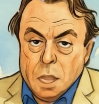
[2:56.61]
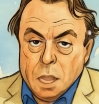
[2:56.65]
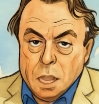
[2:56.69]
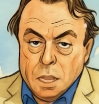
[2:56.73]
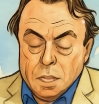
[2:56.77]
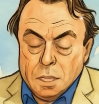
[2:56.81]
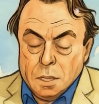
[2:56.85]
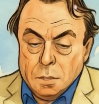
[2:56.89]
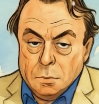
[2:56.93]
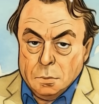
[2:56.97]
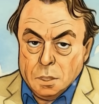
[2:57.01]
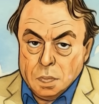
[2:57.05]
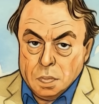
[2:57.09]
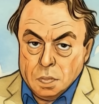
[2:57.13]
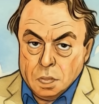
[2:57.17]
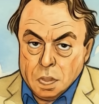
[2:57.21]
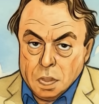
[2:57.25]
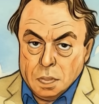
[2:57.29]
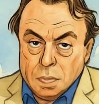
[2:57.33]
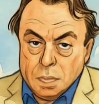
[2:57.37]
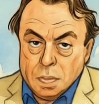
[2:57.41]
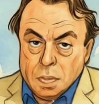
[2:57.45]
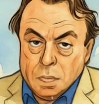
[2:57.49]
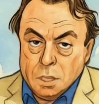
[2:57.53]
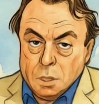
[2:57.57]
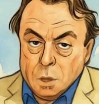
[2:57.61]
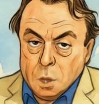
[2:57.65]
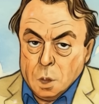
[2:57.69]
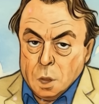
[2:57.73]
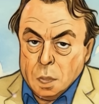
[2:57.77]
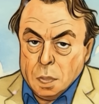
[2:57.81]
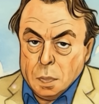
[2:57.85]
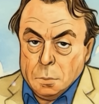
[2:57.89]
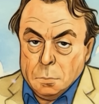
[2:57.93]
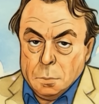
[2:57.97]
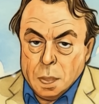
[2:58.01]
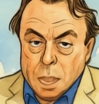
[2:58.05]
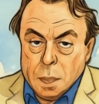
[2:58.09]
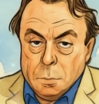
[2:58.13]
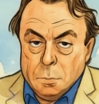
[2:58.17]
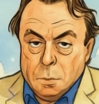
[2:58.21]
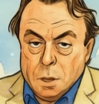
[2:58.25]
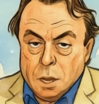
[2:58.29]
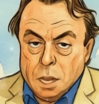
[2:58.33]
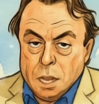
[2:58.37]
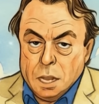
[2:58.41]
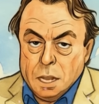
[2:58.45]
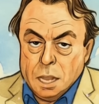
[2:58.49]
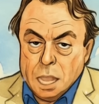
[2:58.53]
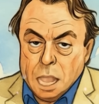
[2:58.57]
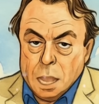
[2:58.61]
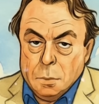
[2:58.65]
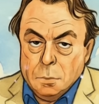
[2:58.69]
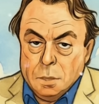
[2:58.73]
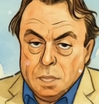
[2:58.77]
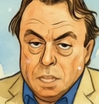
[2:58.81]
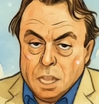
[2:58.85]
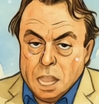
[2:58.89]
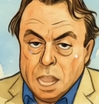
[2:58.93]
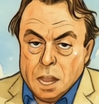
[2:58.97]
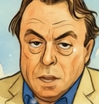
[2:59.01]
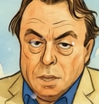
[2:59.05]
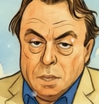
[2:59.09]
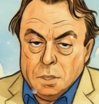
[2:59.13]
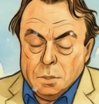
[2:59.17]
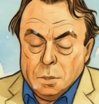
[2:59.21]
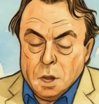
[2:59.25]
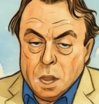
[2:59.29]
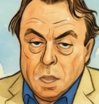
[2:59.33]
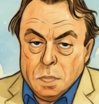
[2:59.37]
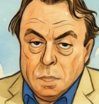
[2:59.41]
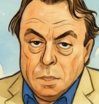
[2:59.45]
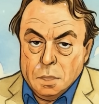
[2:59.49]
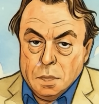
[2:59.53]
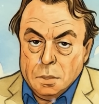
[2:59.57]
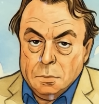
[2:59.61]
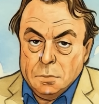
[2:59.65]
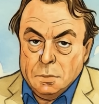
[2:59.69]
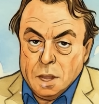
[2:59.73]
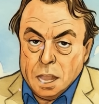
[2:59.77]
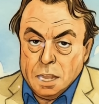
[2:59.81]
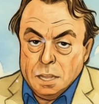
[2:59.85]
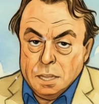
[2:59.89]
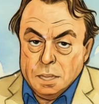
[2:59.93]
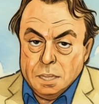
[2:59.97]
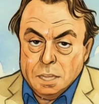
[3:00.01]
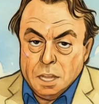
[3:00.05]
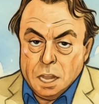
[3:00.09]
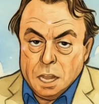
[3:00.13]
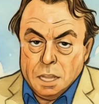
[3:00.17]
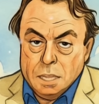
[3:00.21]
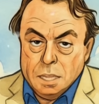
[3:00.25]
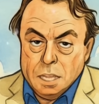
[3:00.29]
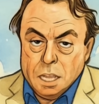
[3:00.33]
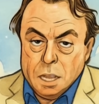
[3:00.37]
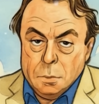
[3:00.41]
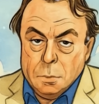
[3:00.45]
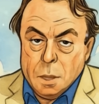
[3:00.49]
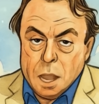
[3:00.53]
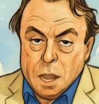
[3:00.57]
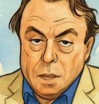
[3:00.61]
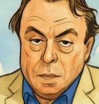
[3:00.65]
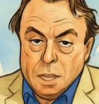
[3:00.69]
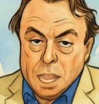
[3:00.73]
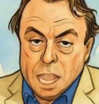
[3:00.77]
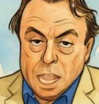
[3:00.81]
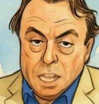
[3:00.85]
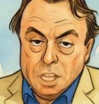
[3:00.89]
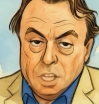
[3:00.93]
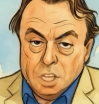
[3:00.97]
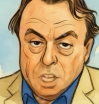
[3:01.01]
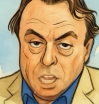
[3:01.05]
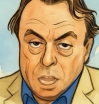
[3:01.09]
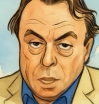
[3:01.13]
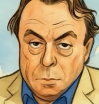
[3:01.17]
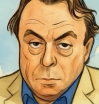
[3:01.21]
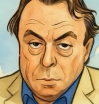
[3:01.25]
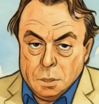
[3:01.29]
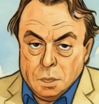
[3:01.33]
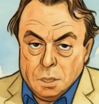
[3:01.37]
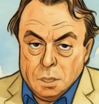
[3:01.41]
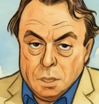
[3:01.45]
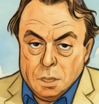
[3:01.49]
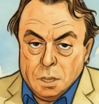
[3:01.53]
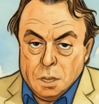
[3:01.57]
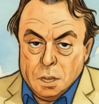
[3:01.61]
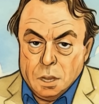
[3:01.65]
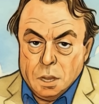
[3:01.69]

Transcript: as if discussing toilet papering a neighbor's house rather than fantasizing about gas chambers.